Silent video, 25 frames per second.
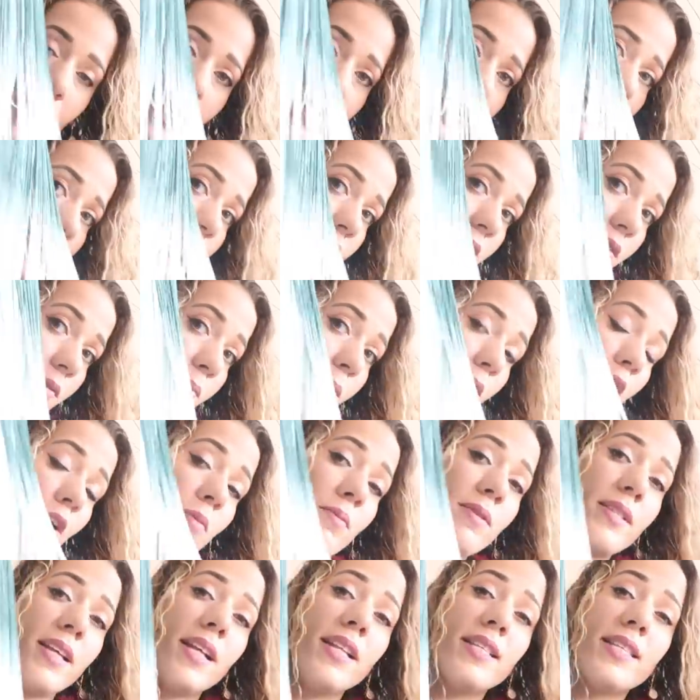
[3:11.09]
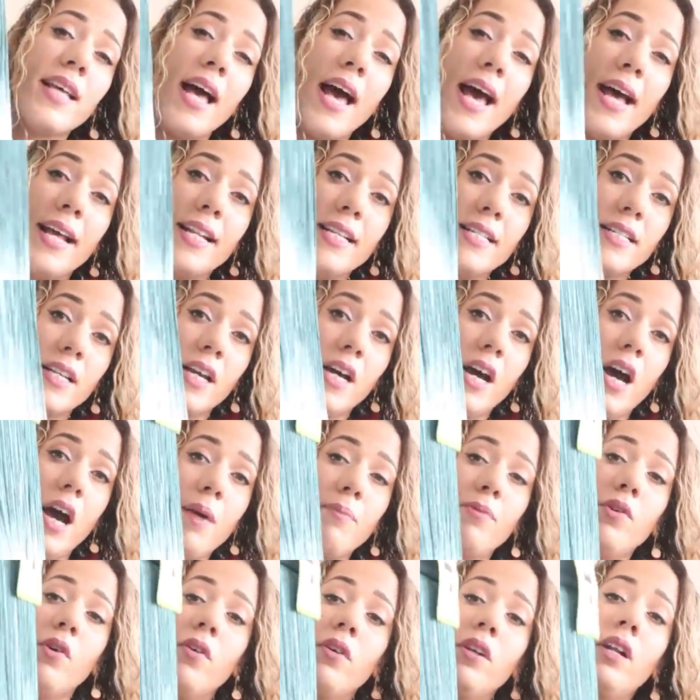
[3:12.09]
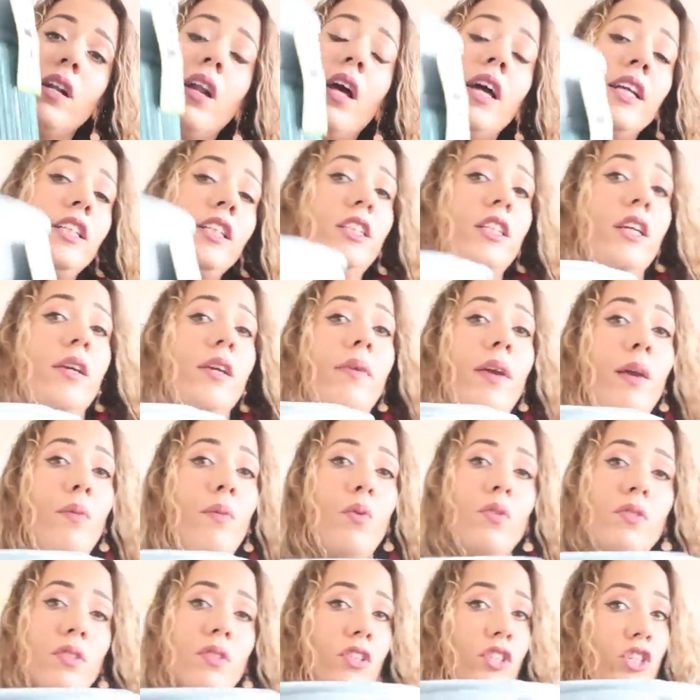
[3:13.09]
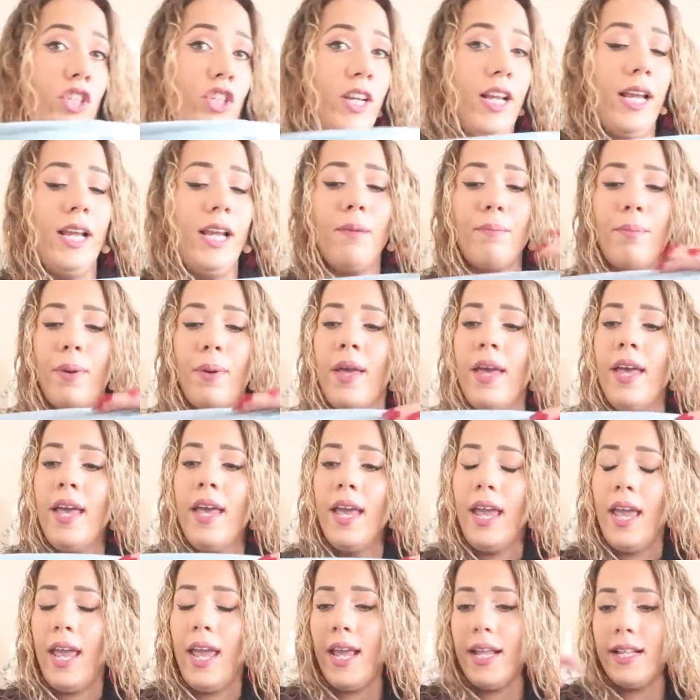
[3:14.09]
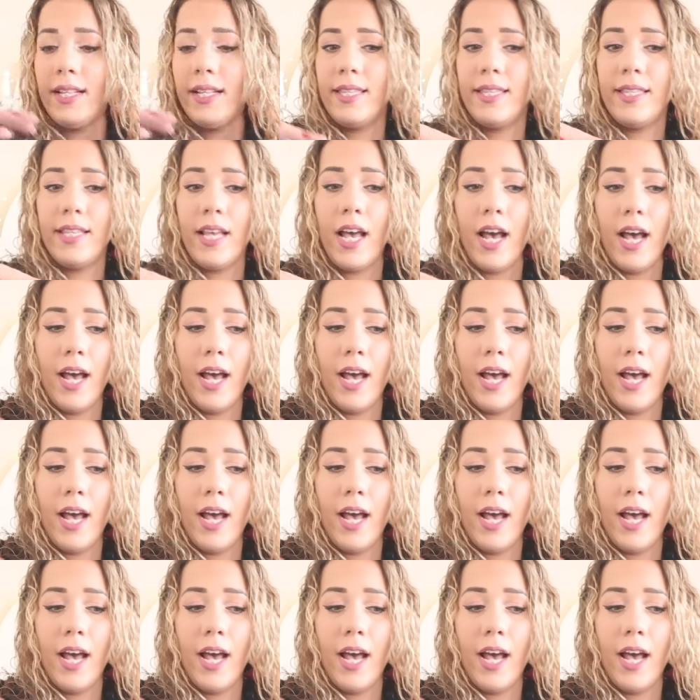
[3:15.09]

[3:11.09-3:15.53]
And I got this in HomeSense, and I'm not gonna lie to you, it wasn't cheap. It's,